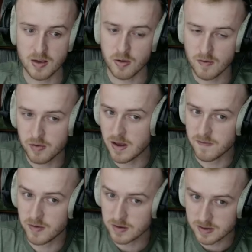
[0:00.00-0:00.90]
So
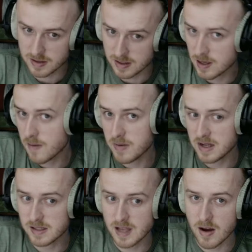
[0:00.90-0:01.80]
if there's this company
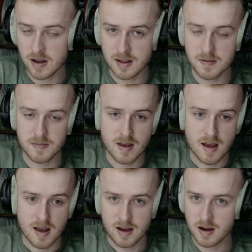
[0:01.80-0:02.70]
selling them,
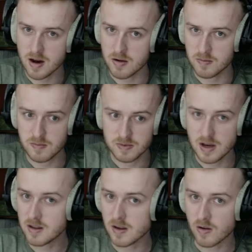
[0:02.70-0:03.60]
you know,
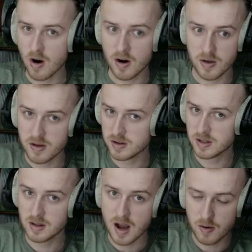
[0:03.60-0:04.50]
selling these cards and they're
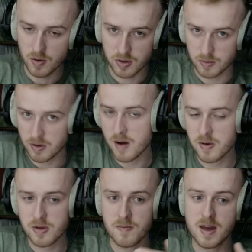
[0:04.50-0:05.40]
not what they're
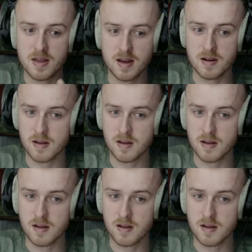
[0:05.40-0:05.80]
promised to be, then